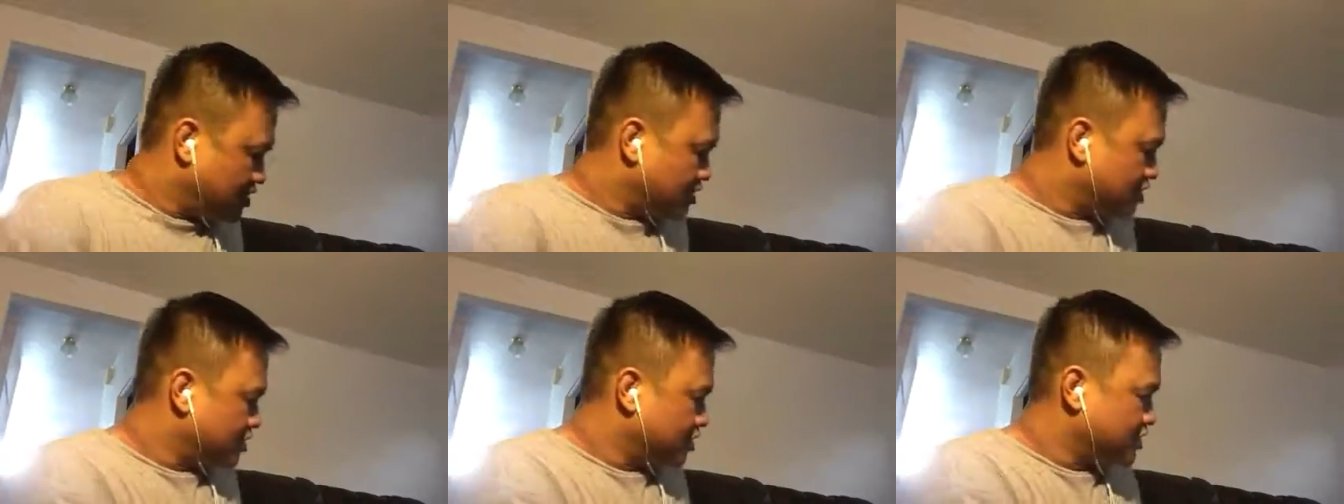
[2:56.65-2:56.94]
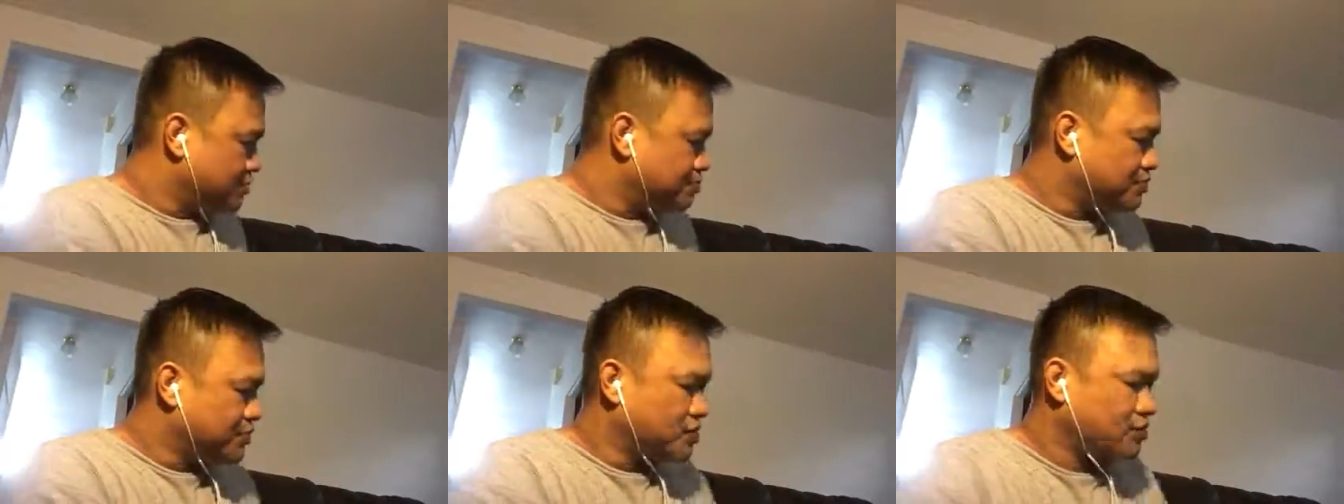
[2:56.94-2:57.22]

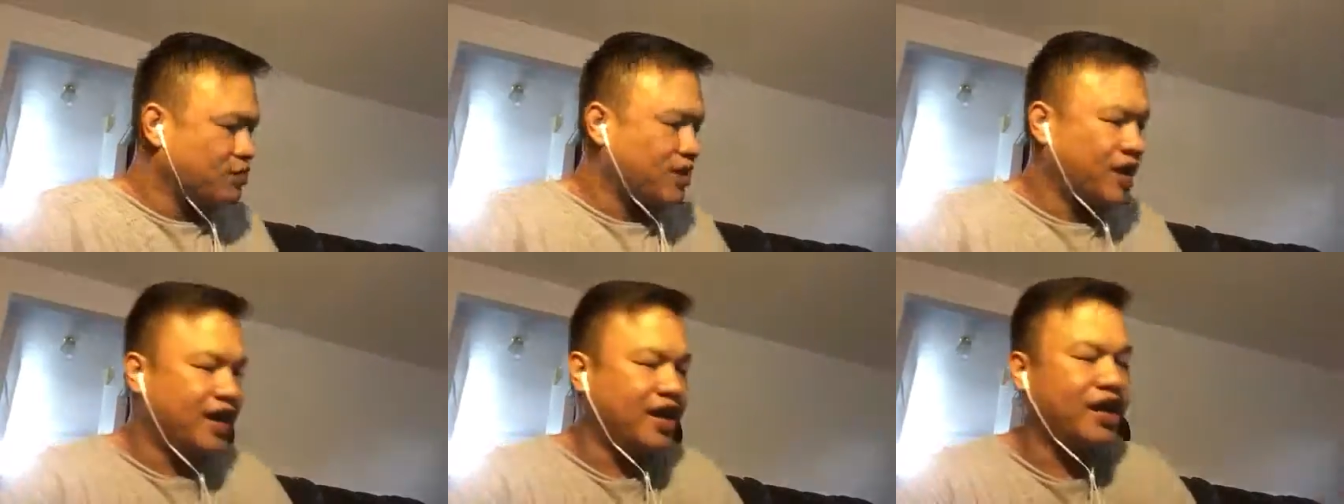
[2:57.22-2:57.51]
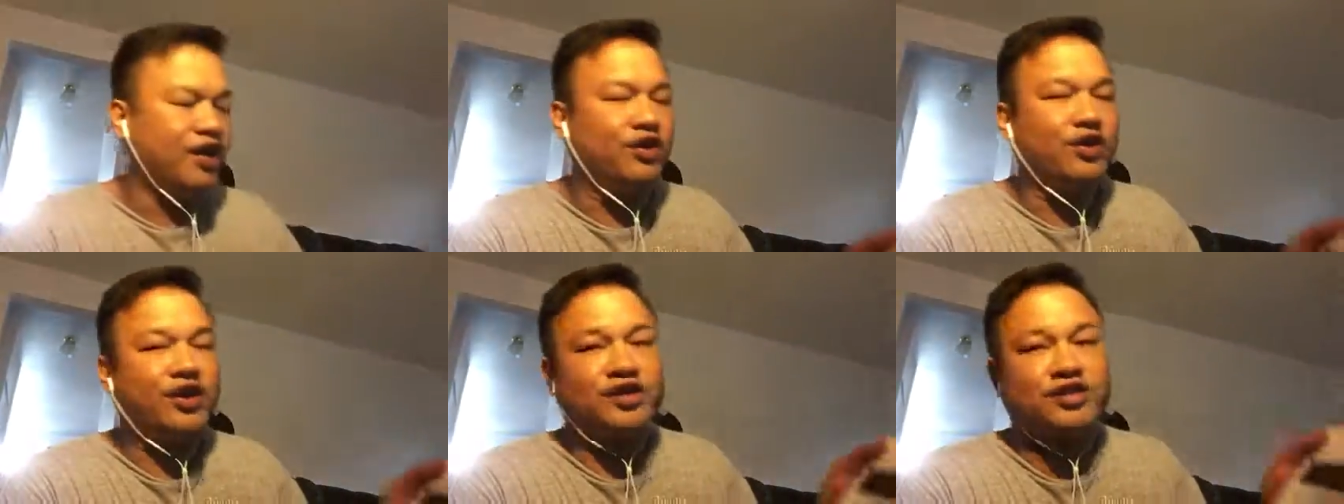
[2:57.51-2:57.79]
this book right
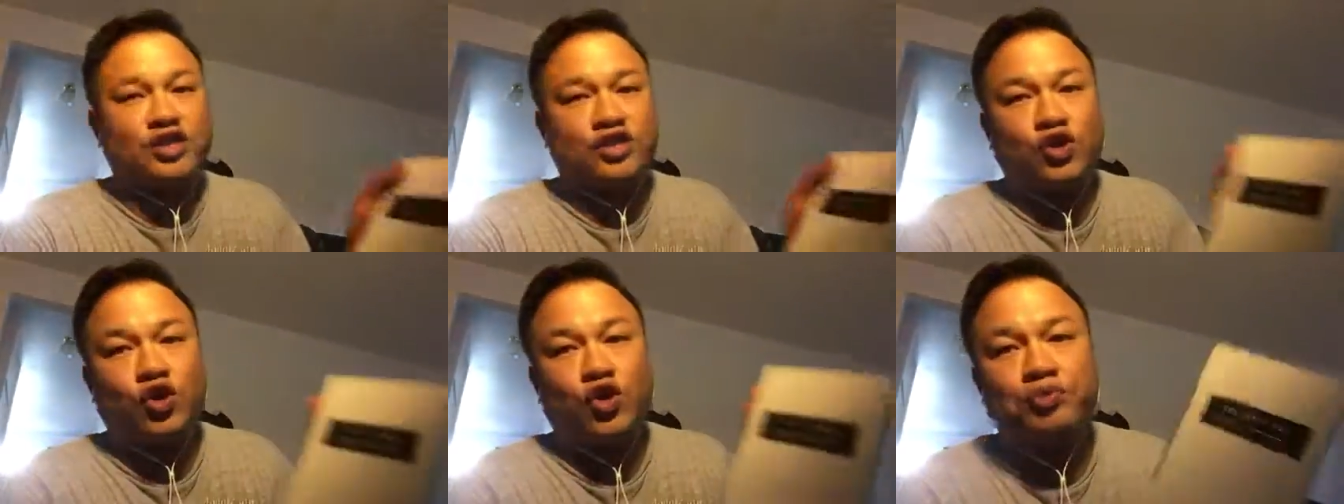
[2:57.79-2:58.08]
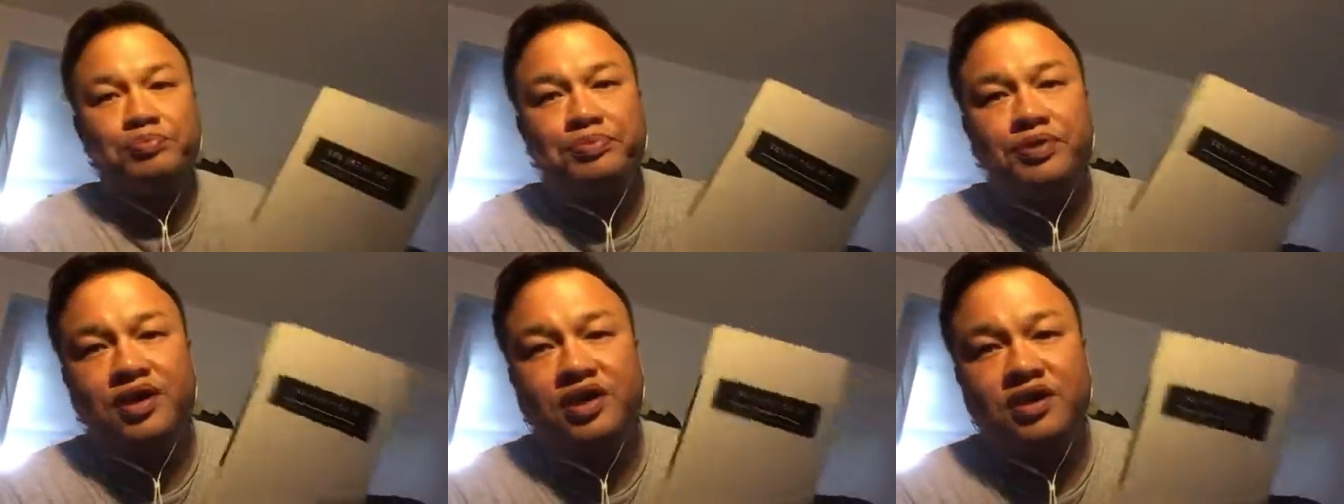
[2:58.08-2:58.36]
here. It's an
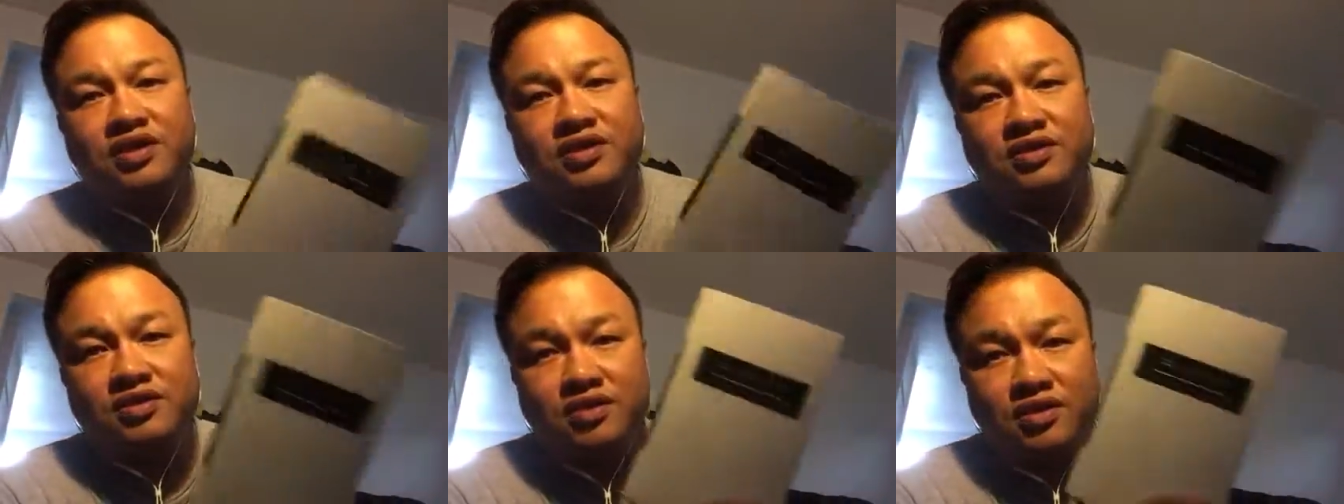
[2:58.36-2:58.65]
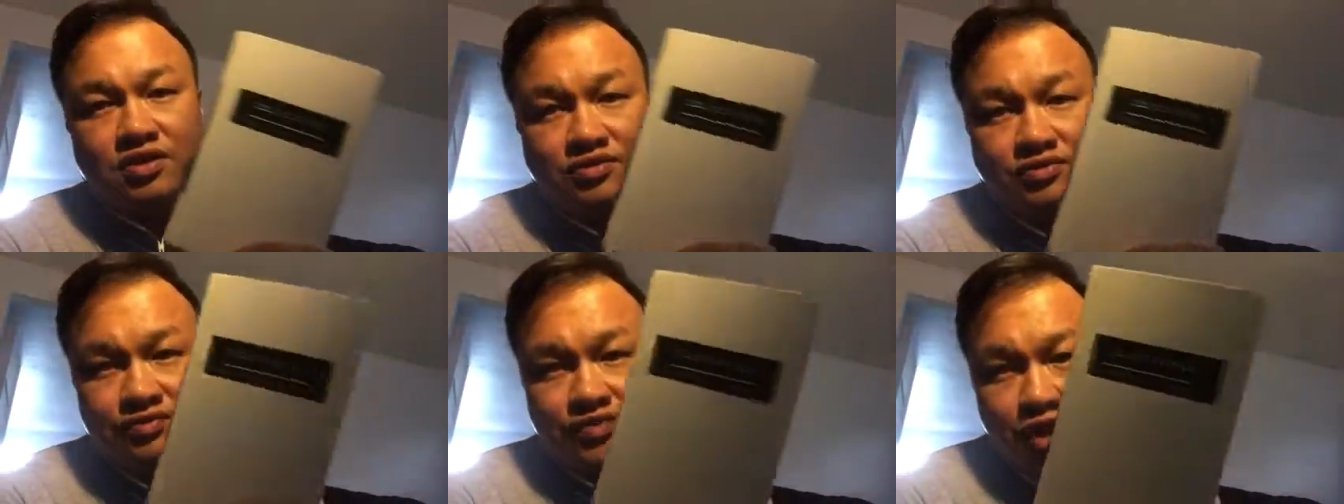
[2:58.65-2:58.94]
old book,
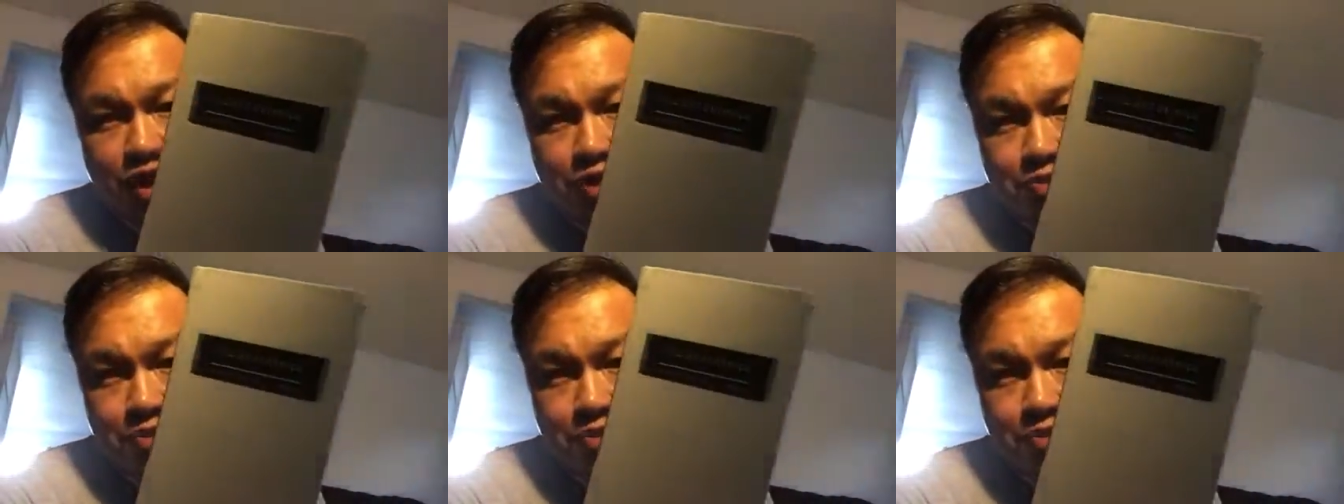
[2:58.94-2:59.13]
very